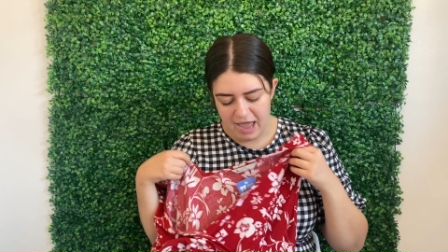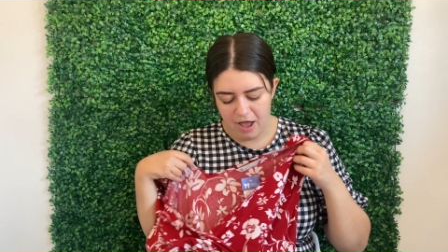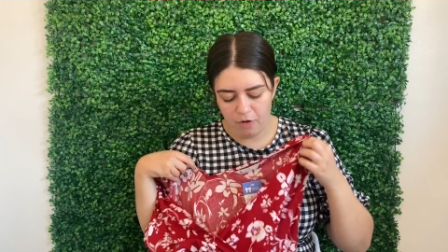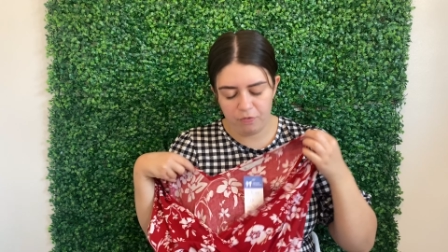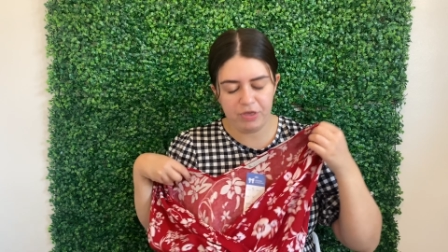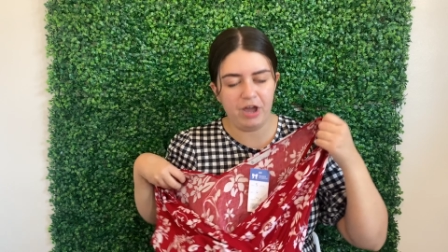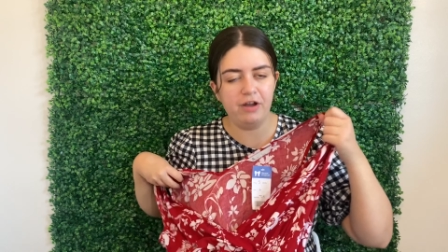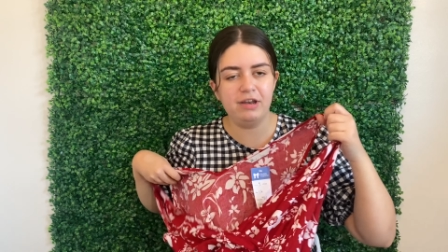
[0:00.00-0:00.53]

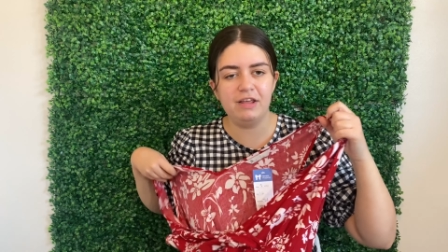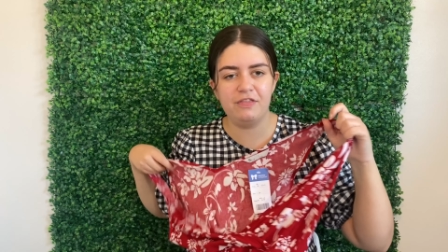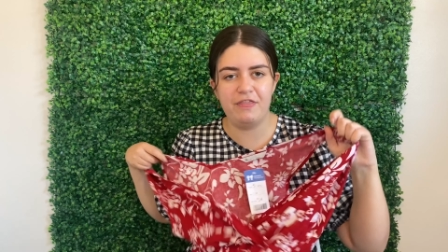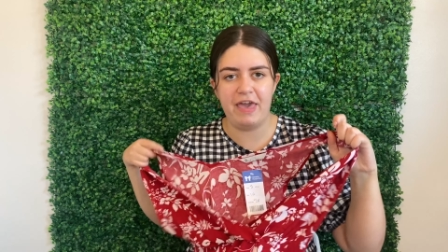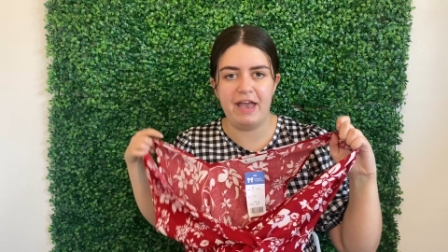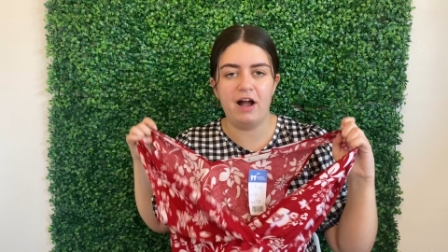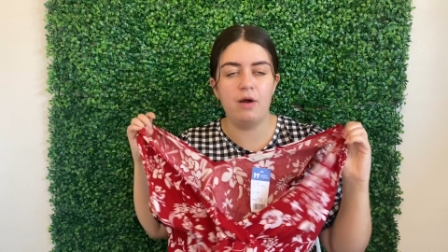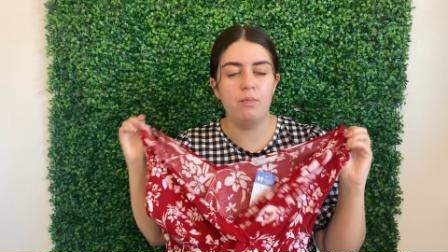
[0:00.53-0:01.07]
well, the only
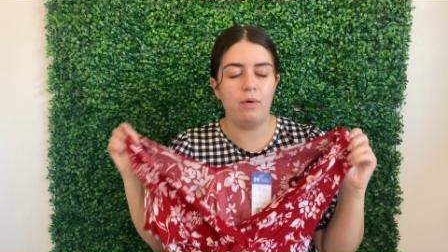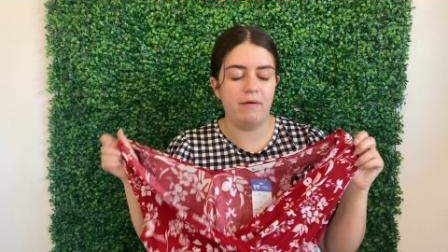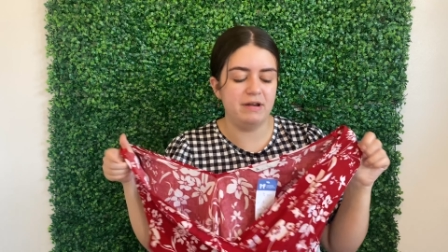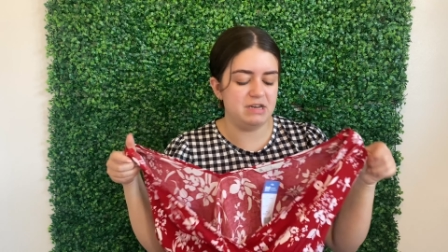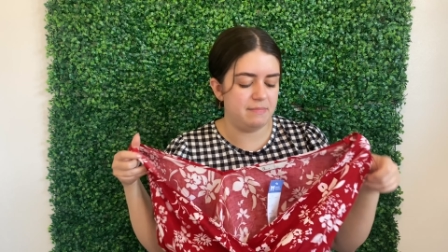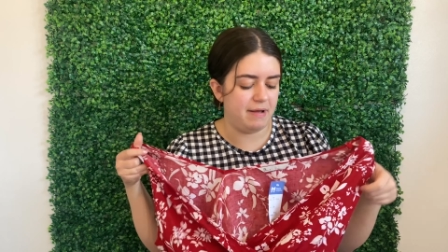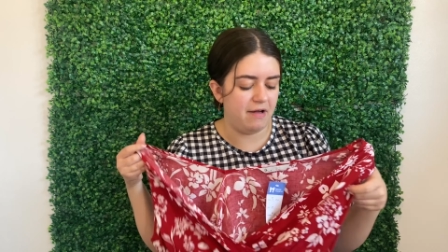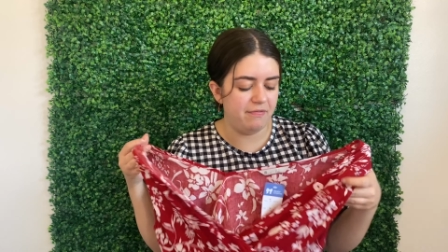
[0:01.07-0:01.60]
thing I'm
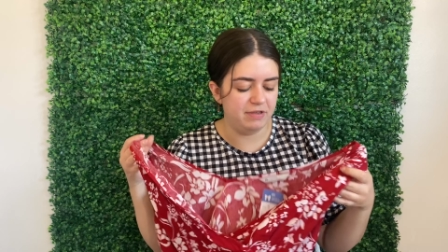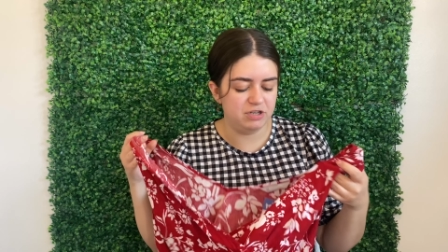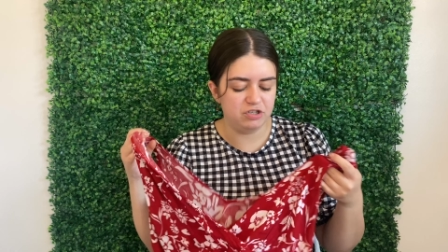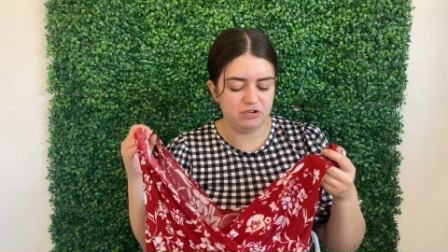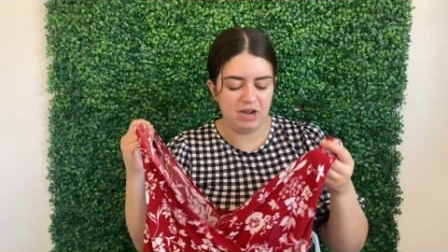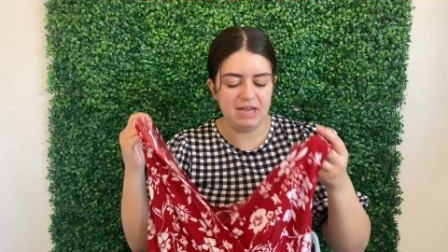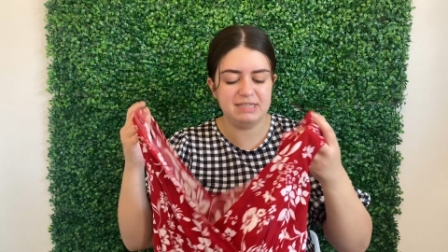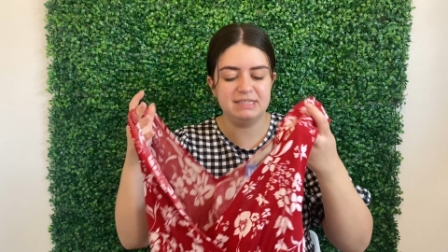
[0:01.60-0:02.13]
worried about this
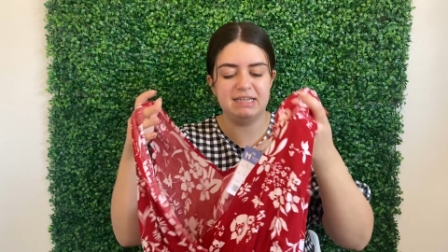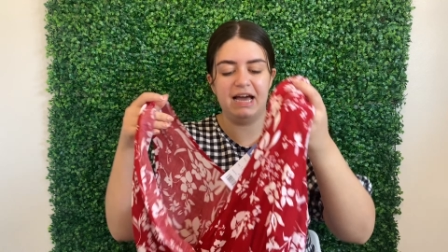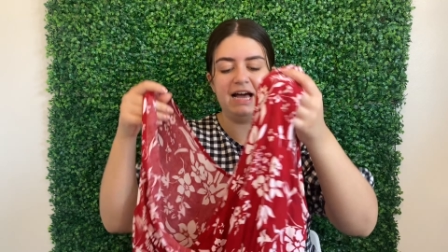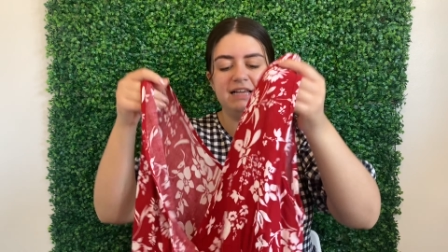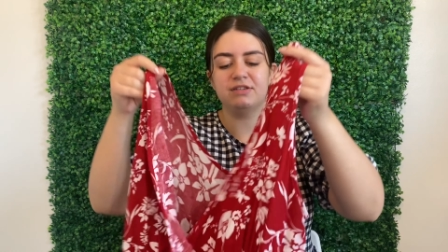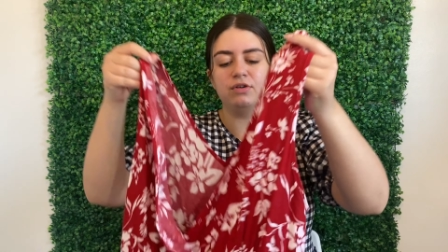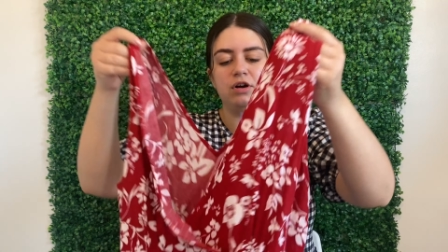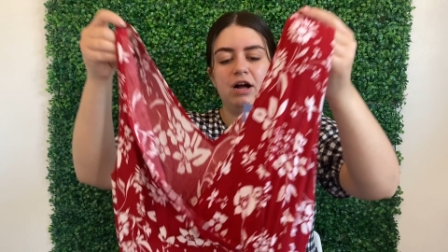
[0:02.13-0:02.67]
dress is it
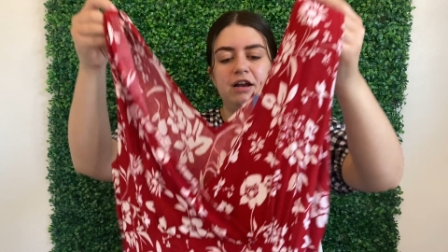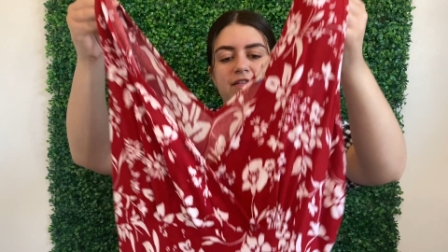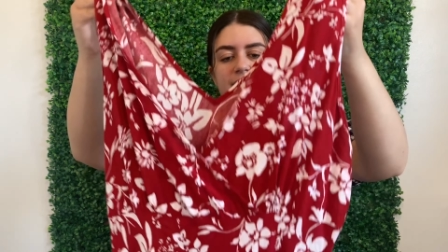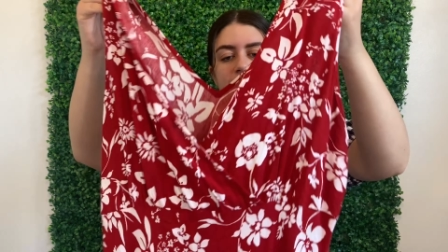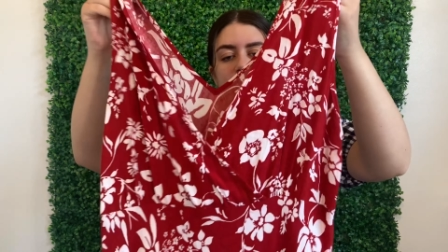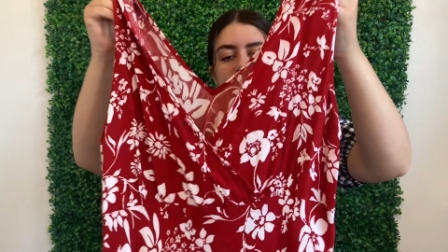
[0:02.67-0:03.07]
has got kind of them